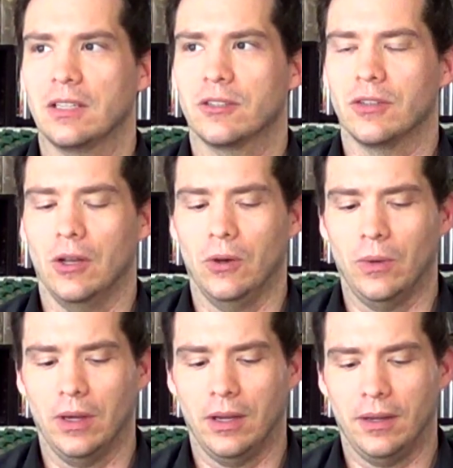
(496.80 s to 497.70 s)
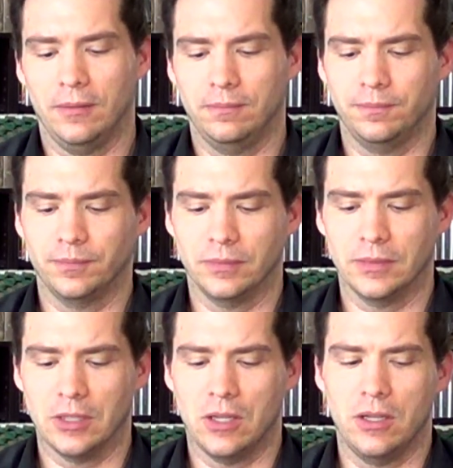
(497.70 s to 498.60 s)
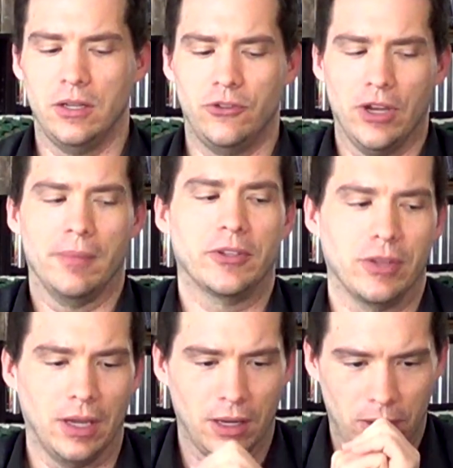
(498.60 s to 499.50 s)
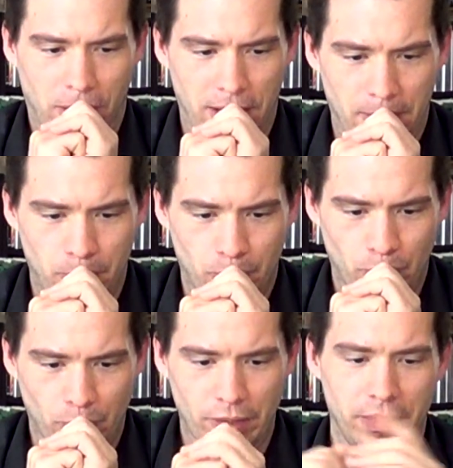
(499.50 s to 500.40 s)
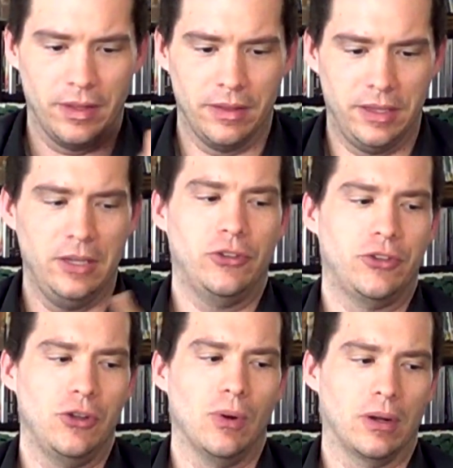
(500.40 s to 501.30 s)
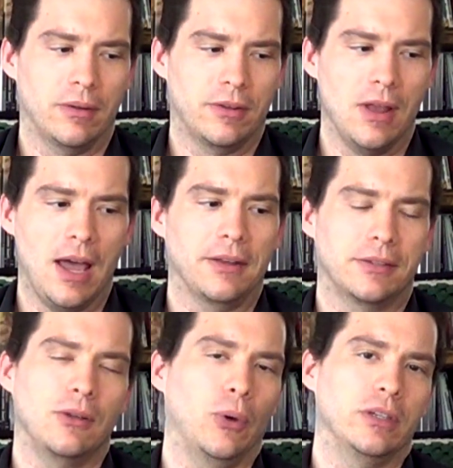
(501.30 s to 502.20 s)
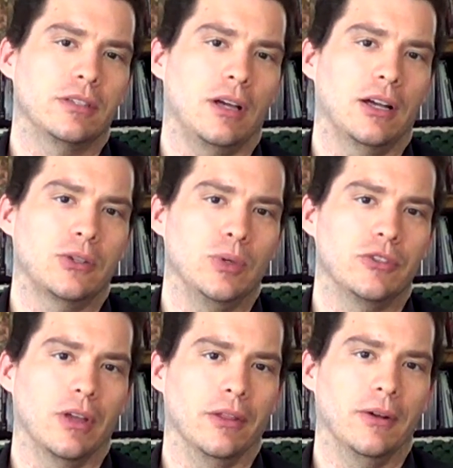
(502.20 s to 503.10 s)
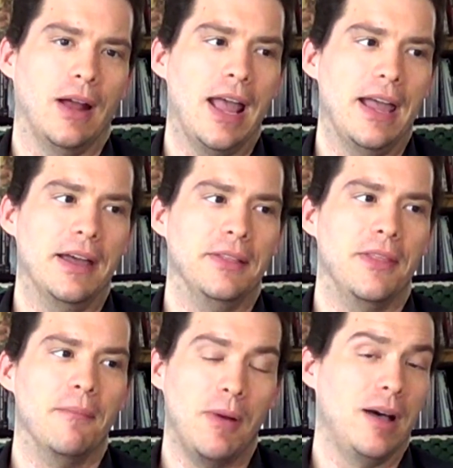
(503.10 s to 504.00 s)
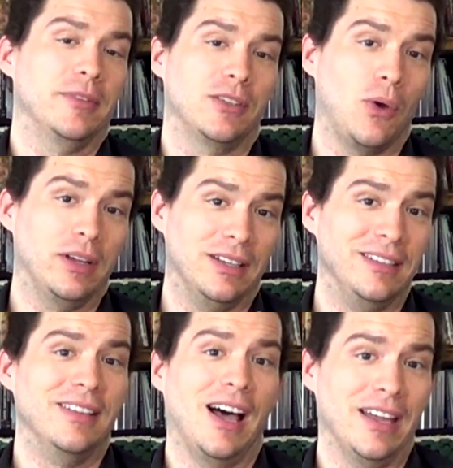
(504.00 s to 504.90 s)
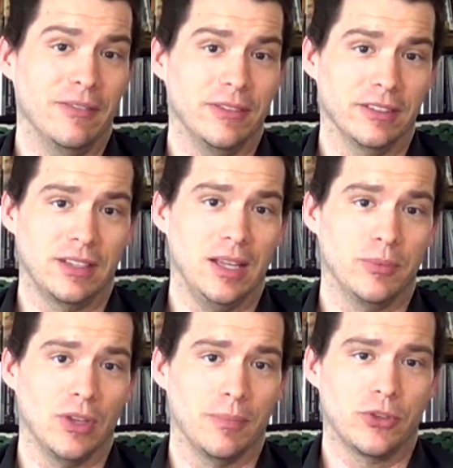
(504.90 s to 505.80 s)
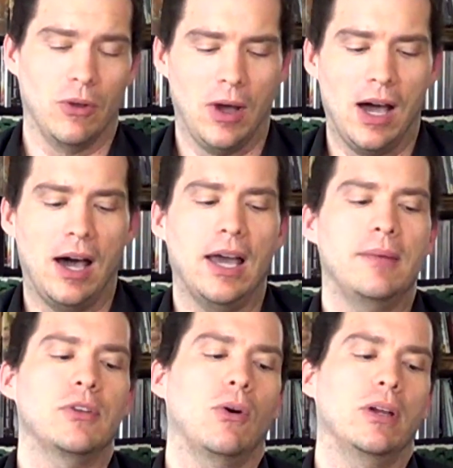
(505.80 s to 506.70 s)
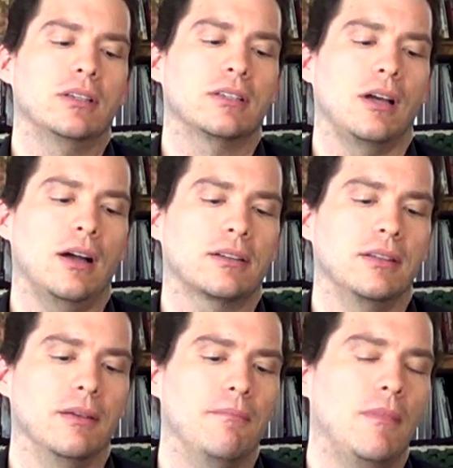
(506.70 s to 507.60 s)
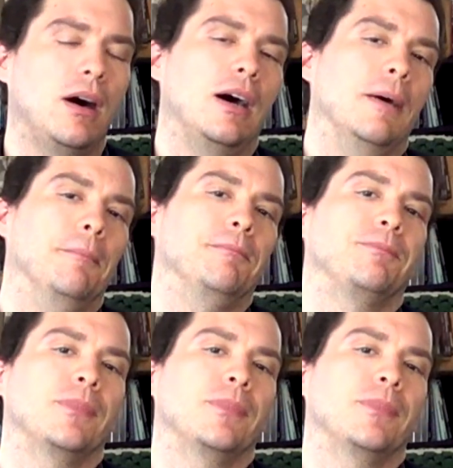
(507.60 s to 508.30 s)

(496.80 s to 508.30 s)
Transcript: so Gemma's like, okay, these two are not going to talk to each other, and the mom is going to die if this keeps up. So I'm going to talk to the mom